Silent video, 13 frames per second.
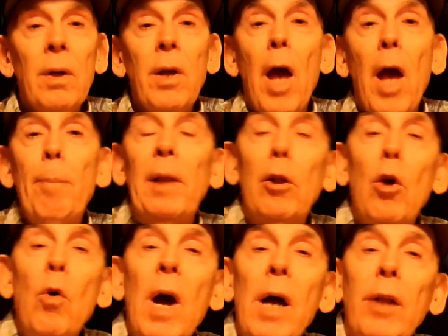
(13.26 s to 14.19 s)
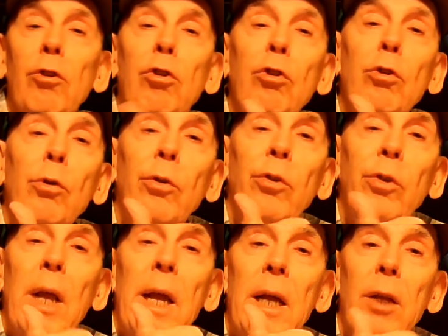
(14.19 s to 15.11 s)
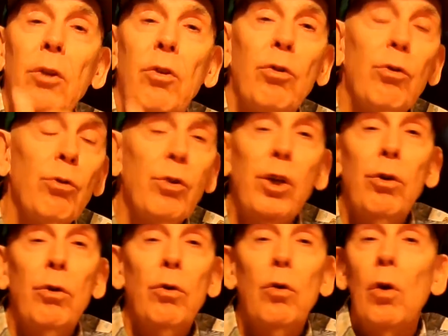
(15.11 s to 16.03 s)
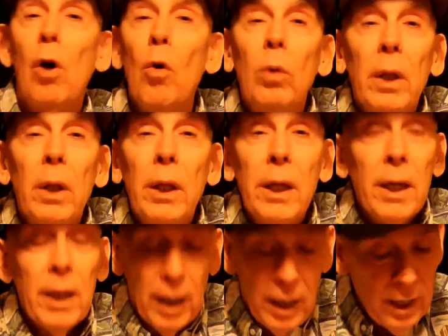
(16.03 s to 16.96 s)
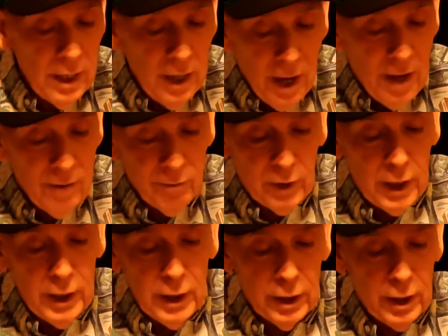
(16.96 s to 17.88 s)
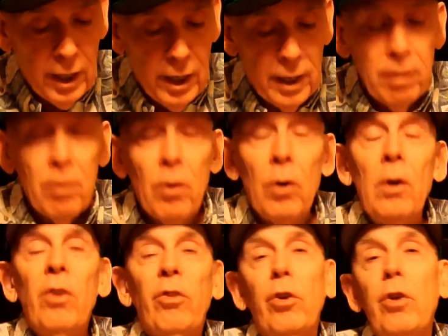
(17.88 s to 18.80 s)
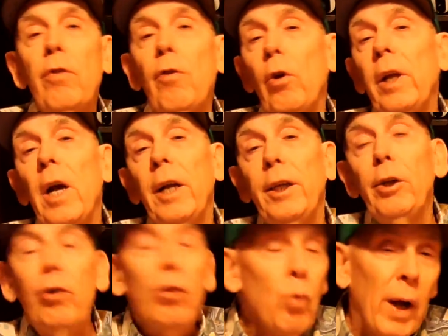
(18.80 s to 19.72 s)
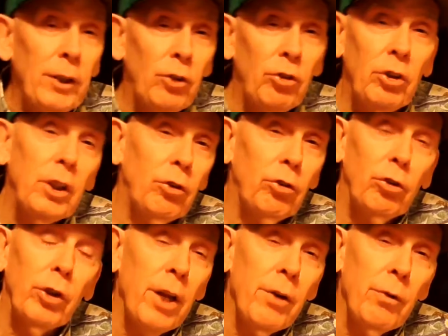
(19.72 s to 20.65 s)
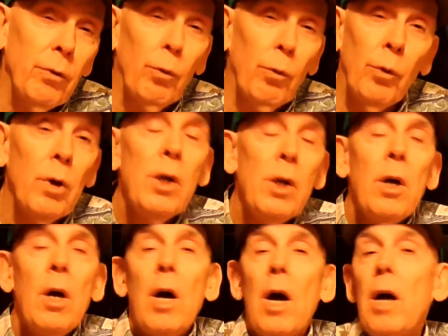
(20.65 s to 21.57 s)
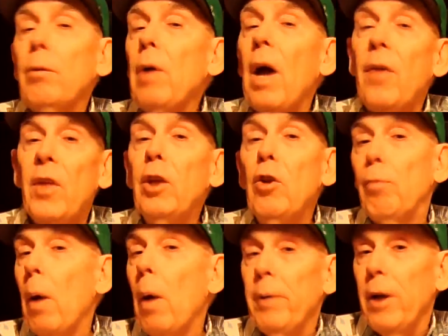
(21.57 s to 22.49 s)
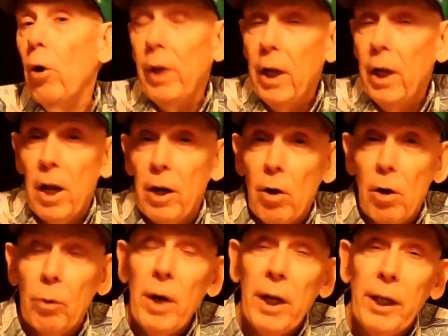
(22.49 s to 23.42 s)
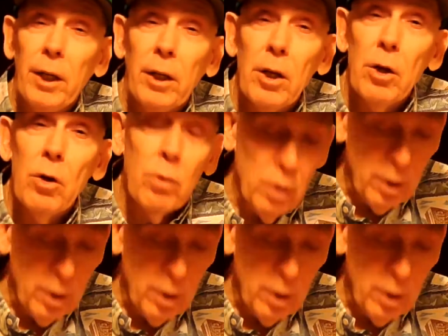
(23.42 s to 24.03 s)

Happy Aloha Tuesday to you. Only a half day today. So you've already got your 2 white sheets. You're getting, I think you've probably already got it all ready to go.